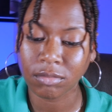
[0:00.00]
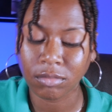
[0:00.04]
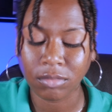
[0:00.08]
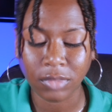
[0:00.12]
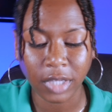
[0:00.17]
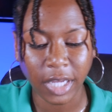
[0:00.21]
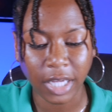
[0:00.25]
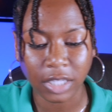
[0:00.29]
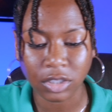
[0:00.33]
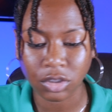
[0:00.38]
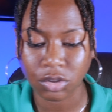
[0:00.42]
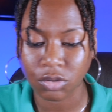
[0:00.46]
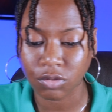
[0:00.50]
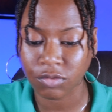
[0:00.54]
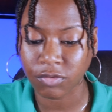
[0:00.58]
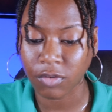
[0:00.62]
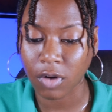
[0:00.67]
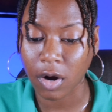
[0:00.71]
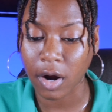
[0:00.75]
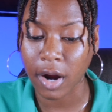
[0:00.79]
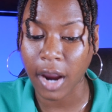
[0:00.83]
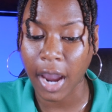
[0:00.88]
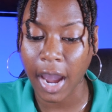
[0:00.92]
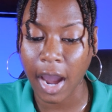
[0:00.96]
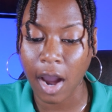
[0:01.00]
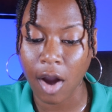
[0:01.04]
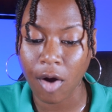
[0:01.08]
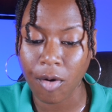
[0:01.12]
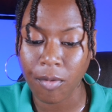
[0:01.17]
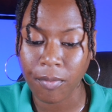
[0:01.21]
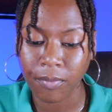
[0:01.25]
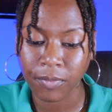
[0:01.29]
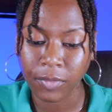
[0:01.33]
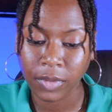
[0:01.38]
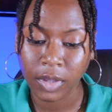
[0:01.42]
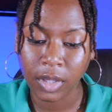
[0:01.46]
not too far
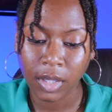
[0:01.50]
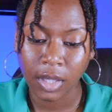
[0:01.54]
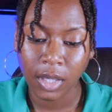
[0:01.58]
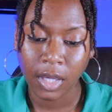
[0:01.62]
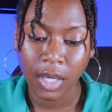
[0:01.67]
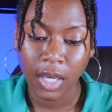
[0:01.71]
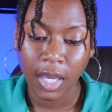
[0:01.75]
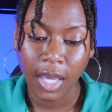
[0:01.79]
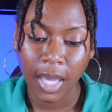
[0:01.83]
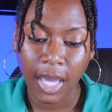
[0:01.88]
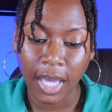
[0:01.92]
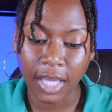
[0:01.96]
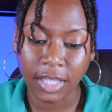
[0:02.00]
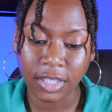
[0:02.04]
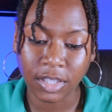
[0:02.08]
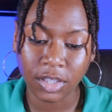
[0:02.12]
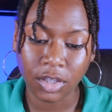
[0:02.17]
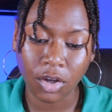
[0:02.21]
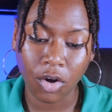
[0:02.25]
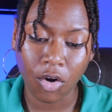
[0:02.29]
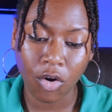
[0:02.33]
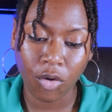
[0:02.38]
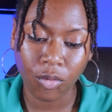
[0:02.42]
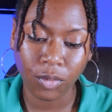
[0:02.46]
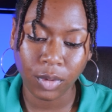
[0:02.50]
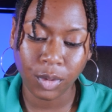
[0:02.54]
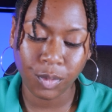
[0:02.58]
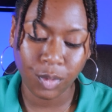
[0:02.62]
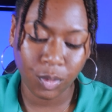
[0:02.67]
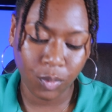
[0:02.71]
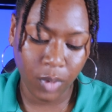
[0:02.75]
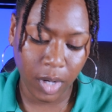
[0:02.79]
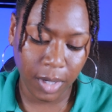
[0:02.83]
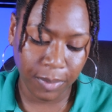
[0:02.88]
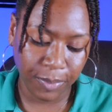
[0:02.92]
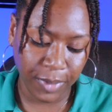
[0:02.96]
out. And so we
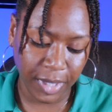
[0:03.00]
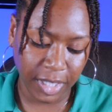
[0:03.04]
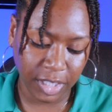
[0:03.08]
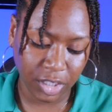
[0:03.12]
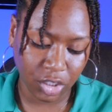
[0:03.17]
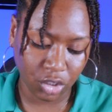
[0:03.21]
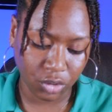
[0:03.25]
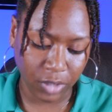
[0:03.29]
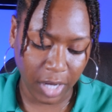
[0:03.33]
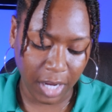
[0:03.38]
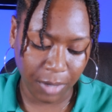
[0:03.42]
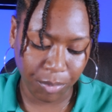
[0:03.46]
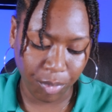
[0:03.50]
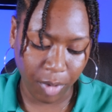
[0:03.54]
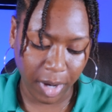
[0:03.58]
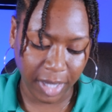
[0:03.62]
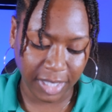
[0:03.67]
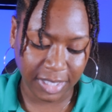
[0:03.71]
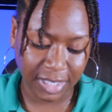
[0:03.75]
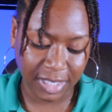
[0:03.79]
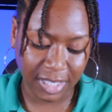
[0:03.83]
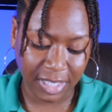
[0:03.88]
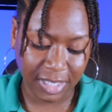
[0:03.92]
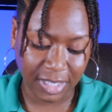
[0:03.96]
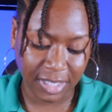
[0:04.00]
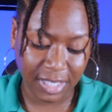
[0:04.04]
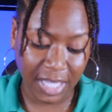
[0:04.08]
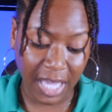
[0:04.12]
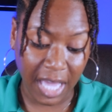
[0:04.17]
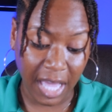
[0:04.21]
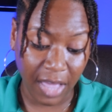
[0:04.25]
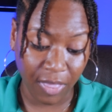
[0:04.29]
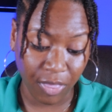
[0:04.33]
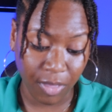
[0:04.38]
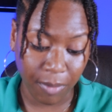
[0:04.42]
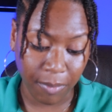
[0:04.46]
would want to pick a strike price that's
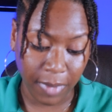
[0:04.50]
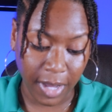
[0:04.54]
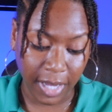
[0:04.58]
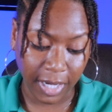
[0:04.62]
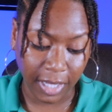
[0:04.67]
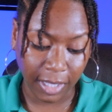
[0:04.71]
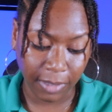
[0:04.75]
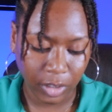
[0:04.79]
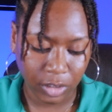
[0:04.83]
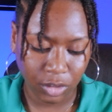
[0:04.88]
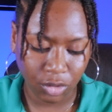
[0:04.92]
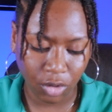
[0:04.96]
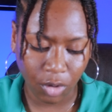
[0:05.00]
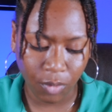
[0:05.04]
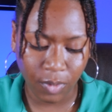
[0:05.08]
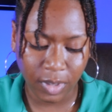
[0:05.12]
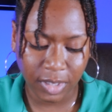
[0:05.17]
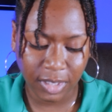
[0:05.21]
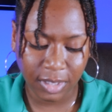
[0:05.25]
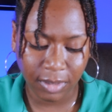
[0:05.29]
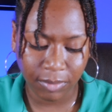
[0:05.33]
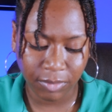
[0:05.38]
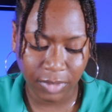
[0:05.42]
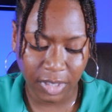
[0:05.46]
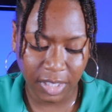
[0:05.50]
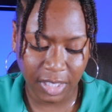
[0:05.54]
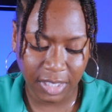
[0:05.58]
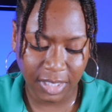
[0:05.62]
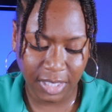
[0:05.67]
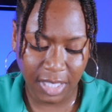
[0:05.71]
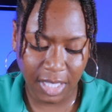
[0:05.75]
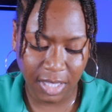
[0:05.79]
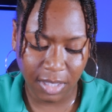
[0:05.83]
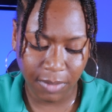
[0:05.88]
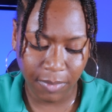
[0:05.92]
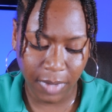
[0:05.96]
in the money. So I want something
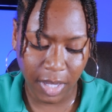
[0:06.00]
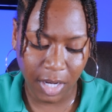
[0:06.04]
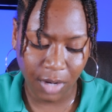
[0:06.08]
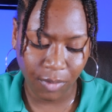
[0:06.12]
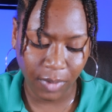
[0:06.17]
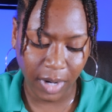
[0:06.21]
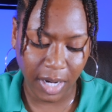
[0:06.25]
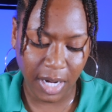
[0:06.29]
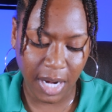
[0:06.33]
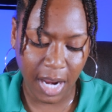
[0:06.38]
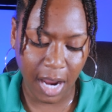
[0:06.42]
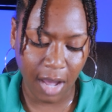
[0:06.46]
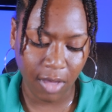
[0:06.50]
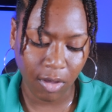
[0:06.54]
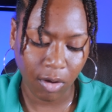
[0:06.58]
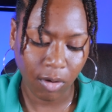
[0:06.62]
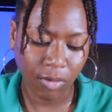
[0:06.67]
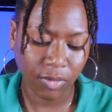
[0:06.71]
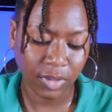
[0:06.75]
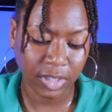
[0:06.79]
that's in the money right now.